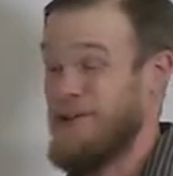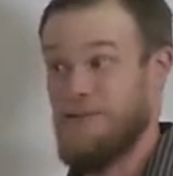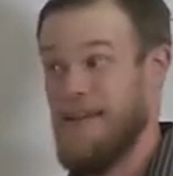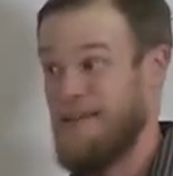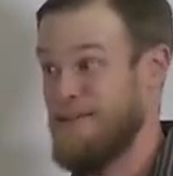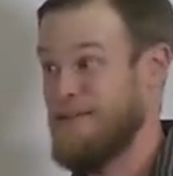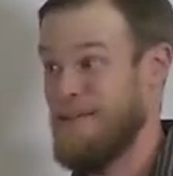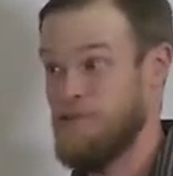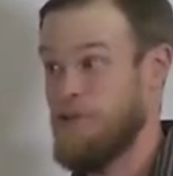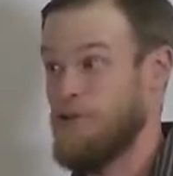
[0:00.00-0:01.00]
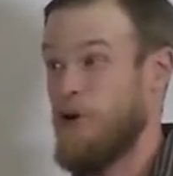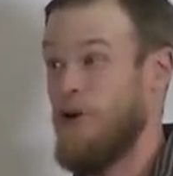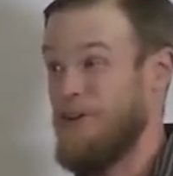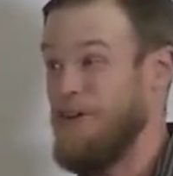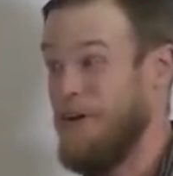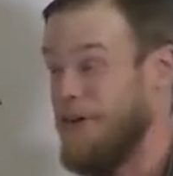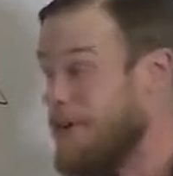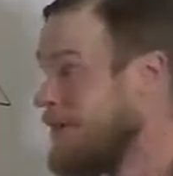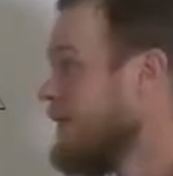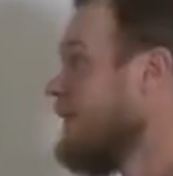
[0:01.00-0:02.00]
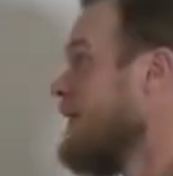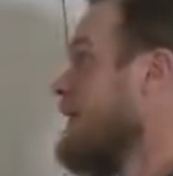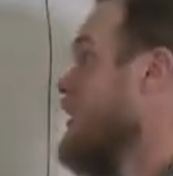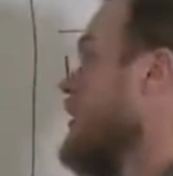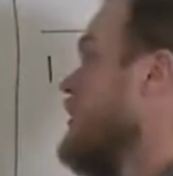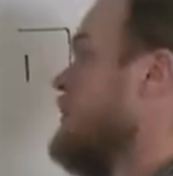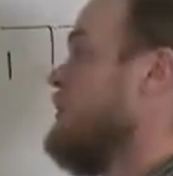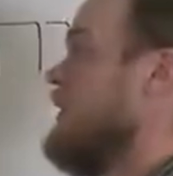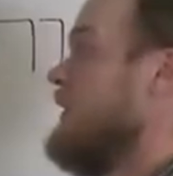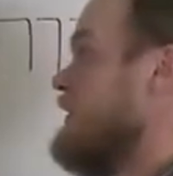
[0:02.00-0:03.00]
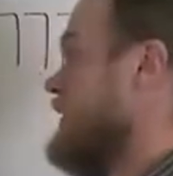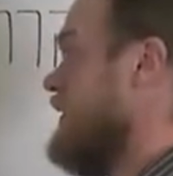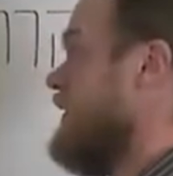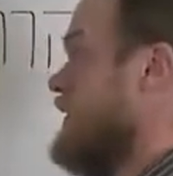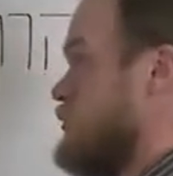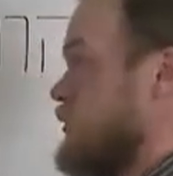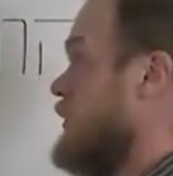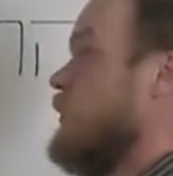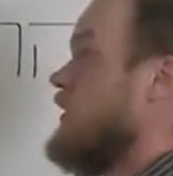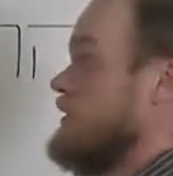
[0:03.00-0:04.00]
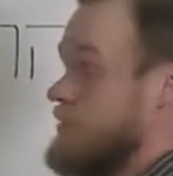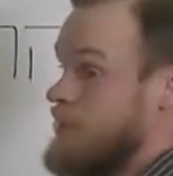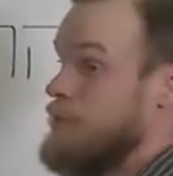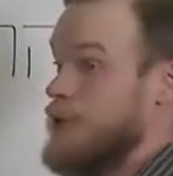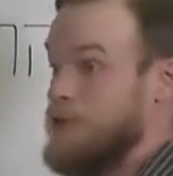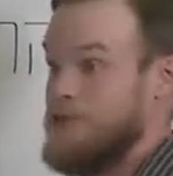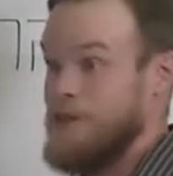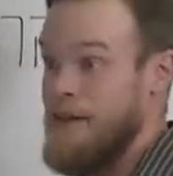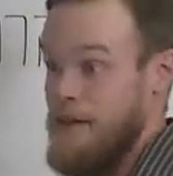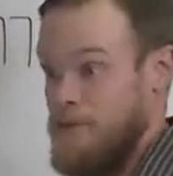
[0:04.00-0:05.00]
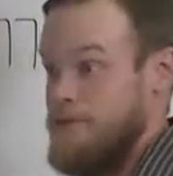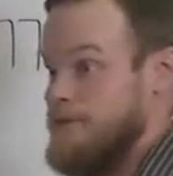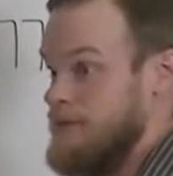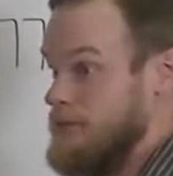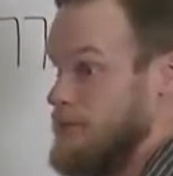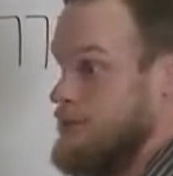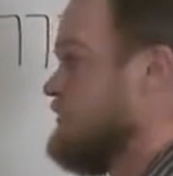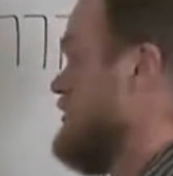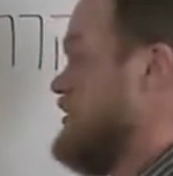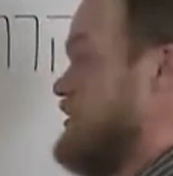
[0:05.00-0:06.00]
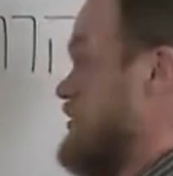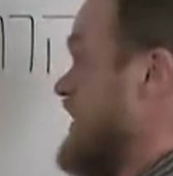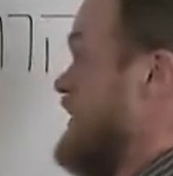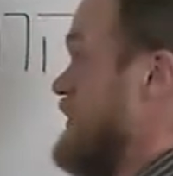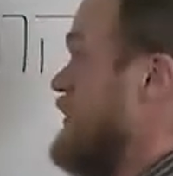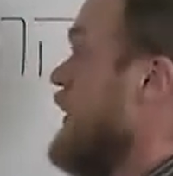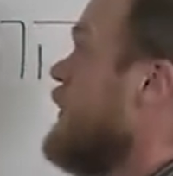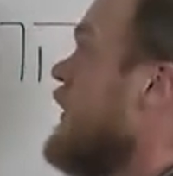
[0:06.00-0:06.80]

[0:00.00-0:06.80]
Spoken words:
offhand. Not saying there are none, but it's really weird to see me'od as a noun. It just is.